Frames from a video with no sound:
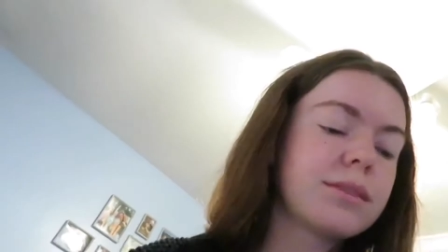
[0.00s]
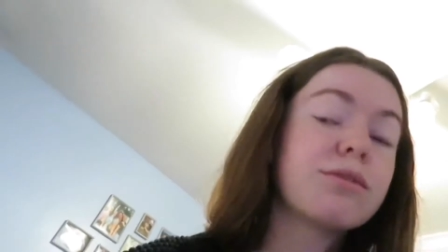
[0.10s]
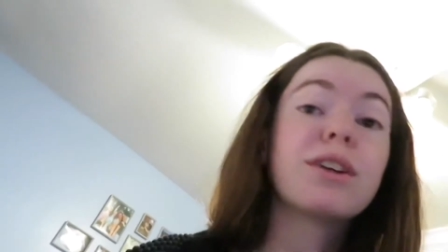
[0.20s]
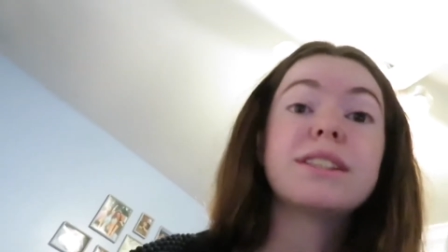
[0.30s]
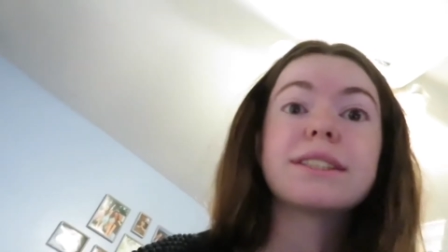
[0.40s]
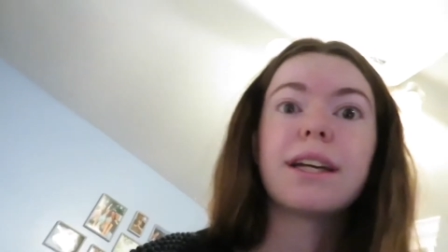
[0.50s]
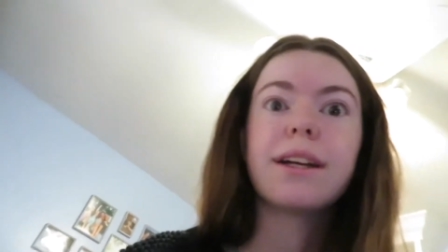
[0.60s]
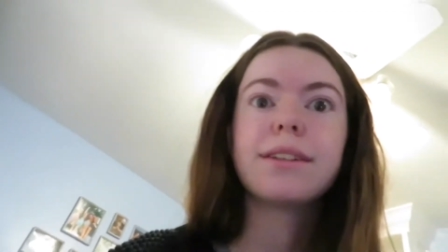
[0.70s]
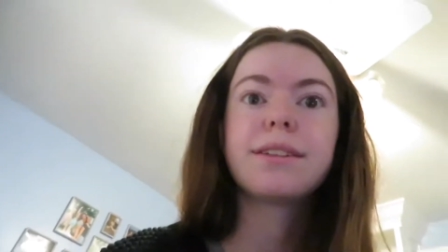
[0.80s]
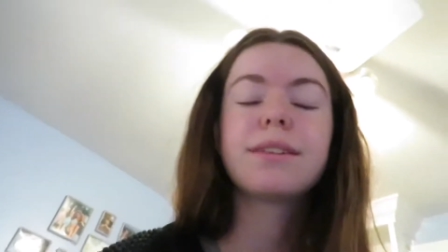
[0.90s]
forensic
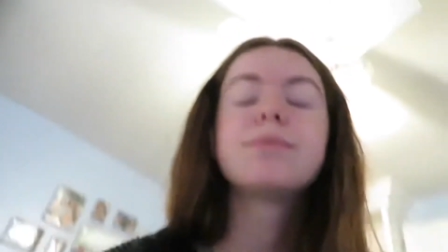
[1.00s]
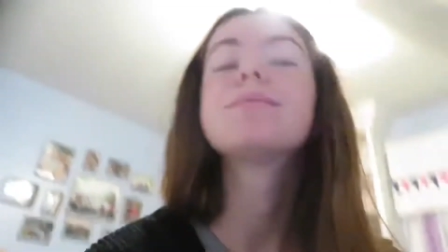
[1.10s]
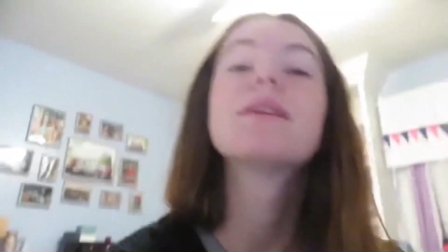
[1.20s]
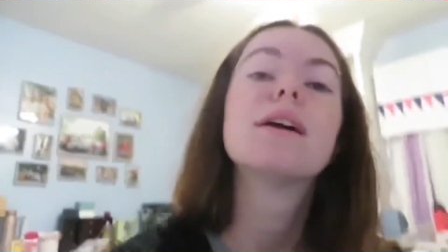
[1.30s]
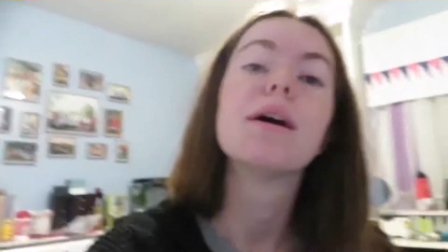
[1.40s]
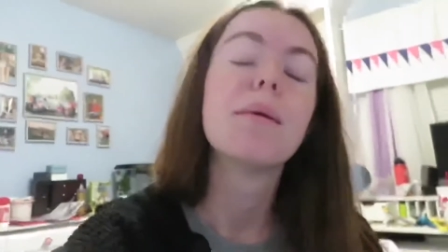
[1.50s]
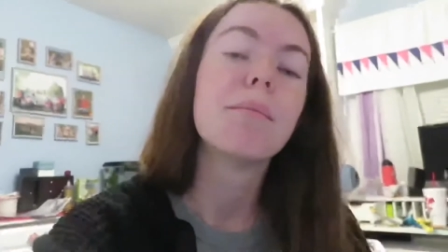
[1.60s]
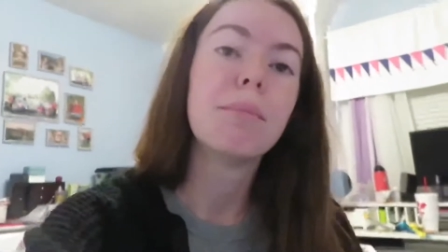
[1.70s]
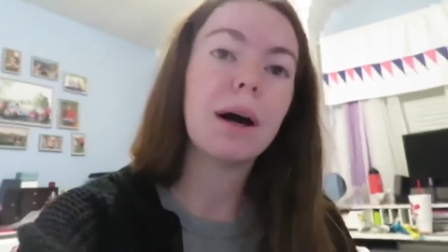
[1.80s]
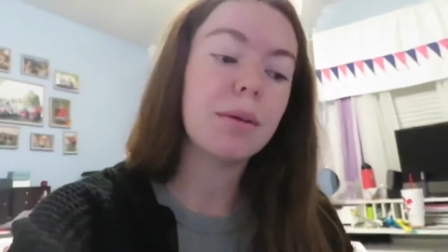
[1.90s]
science
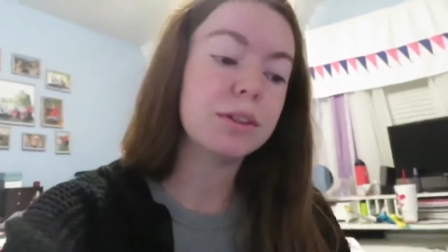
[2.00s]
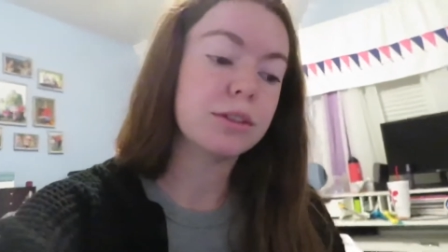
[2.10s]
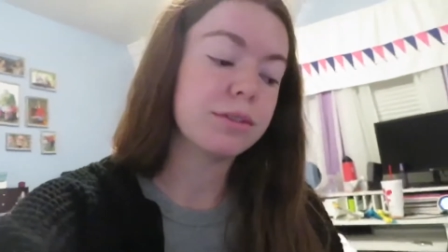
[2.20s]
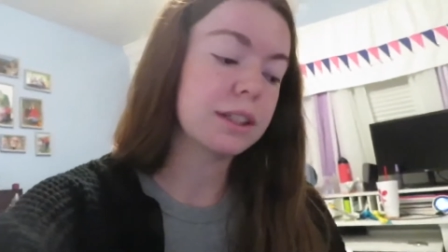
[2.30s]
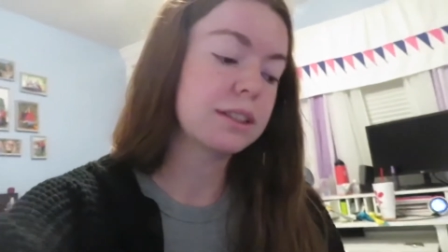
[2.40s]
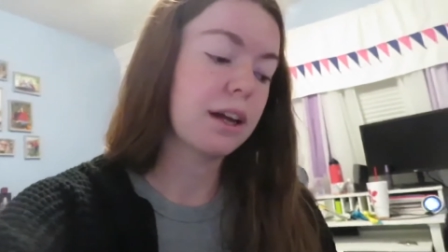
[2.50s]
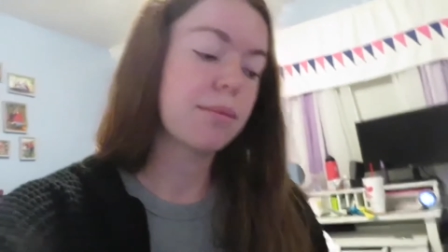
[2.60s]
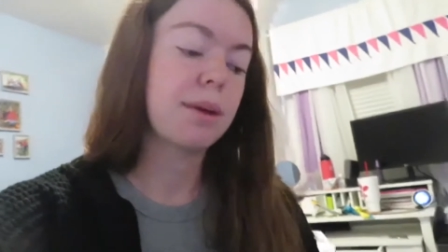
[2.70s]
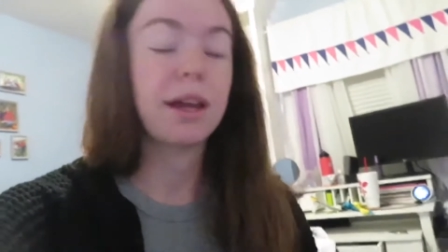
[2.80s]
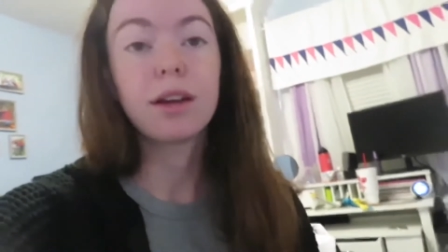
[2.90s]
but we do have flex
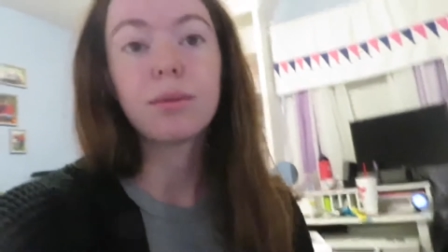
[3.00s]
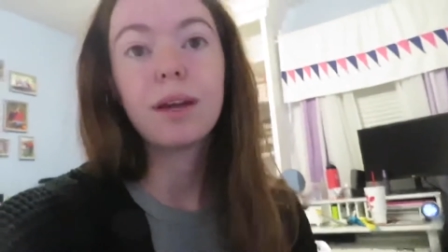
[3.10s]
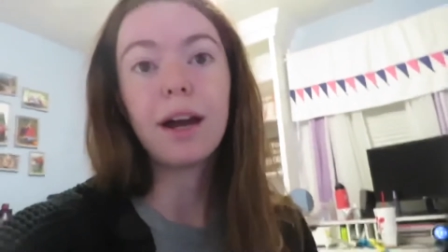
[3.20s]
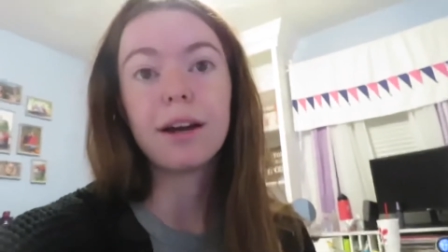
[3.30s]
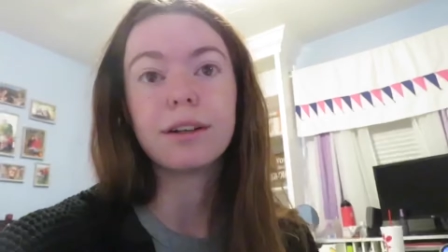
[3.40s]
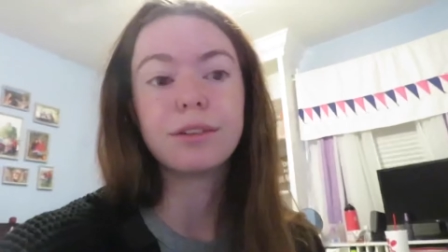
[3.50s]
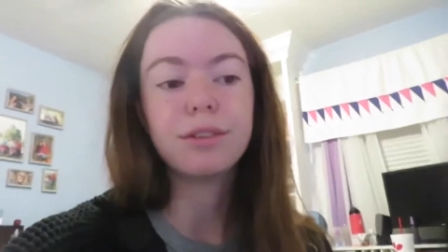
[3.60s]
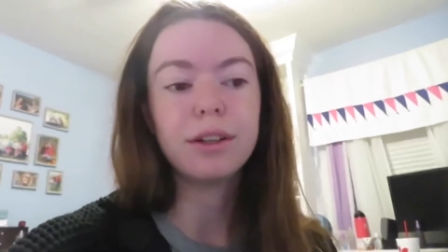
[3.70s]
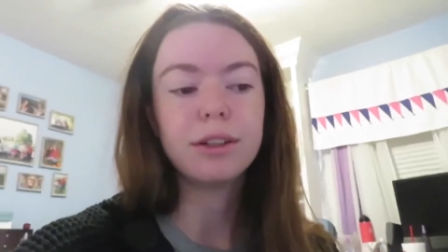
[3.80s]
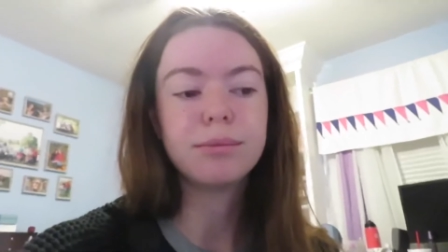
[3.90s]
time and we
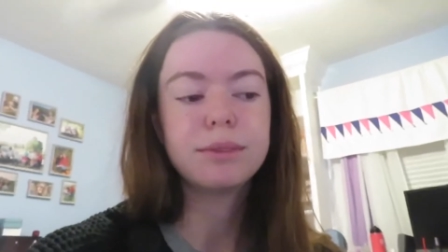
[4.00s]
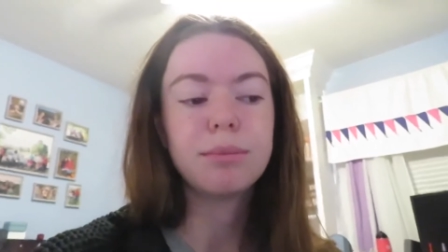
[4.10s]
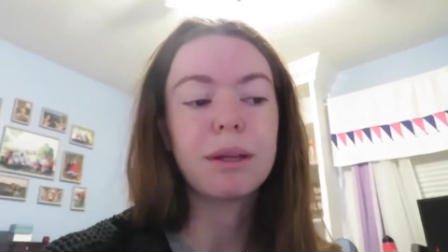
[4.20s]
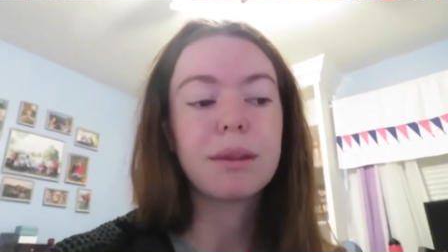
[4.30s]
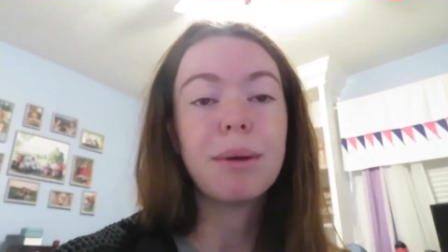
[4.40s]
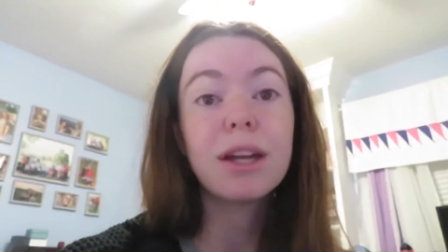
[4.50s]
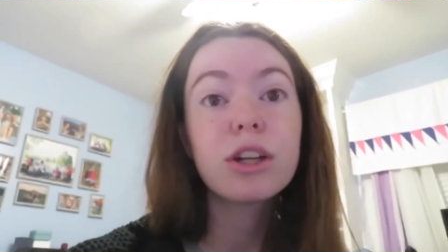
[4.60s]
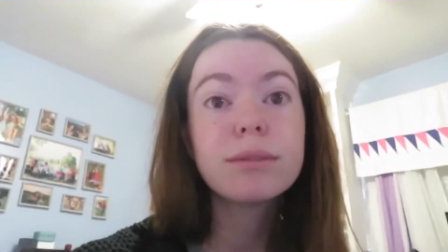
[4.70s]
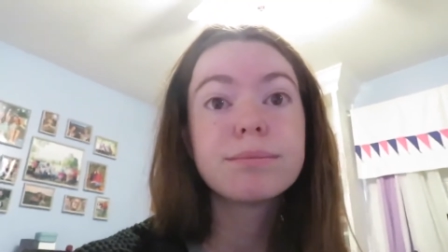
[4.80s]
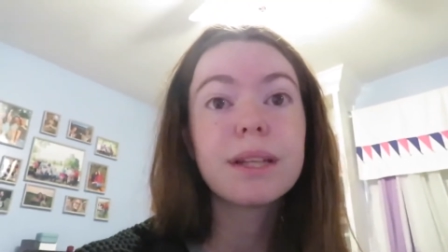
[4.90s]
have um, to make the
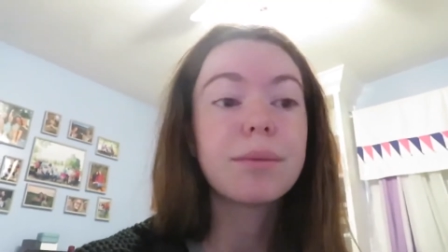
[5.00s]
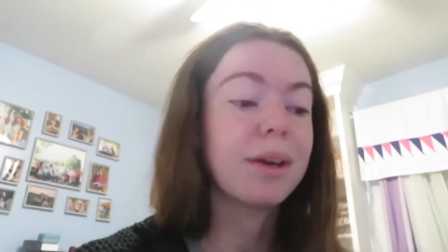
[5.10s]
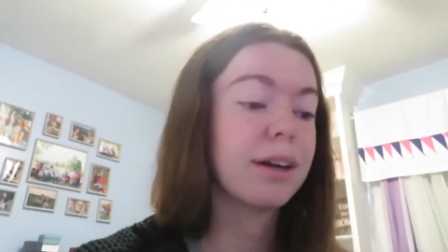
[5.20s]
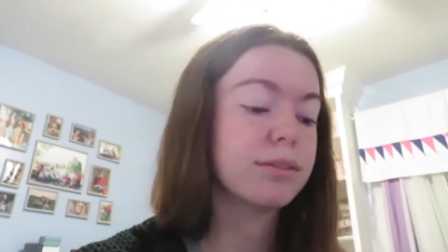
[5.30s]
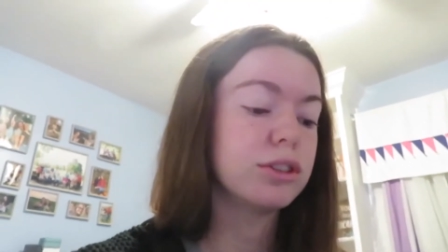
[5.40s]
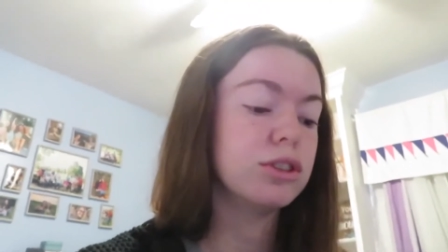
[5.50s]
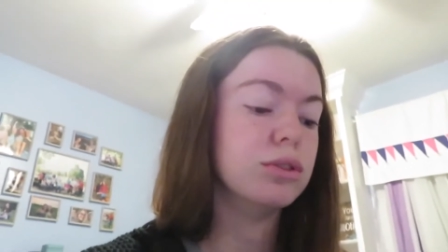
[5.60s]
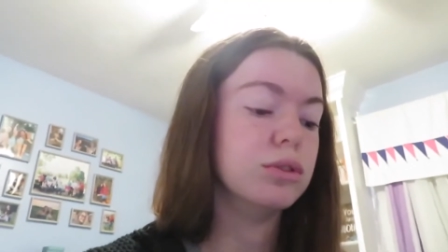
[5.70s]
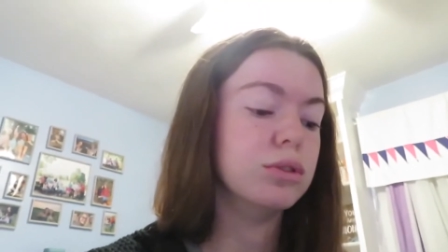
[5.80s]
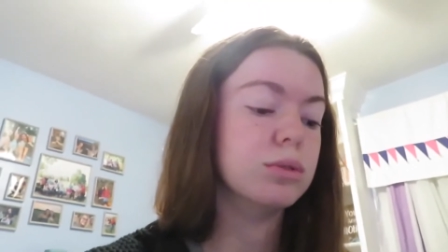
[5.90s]
banner and we have
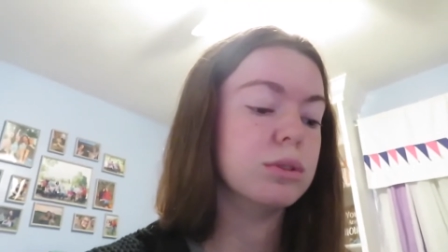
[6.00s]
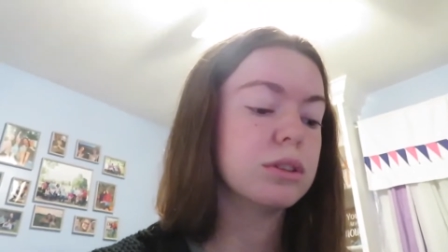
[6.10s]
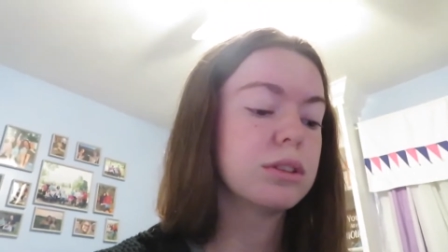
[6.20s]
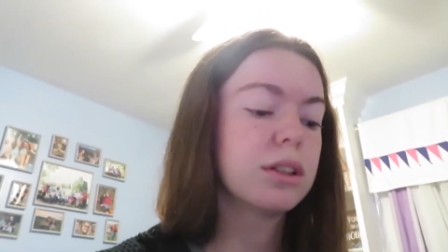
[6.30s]
to